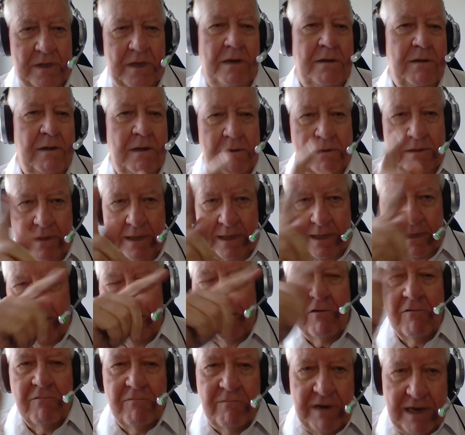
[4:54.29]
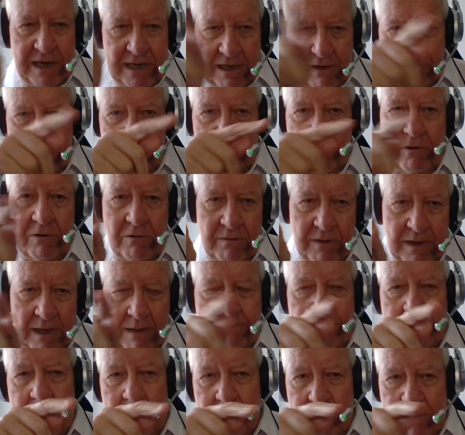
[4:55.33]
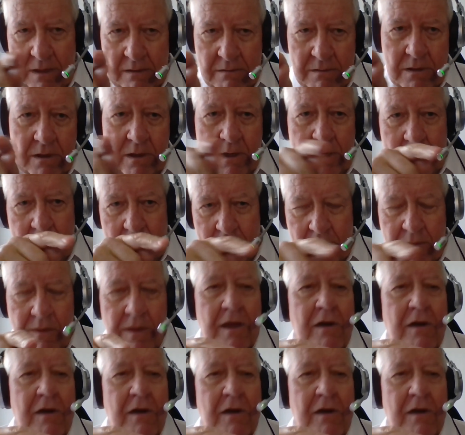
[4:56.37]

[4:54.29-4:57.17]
I go, okay, read it through. Yep, got it.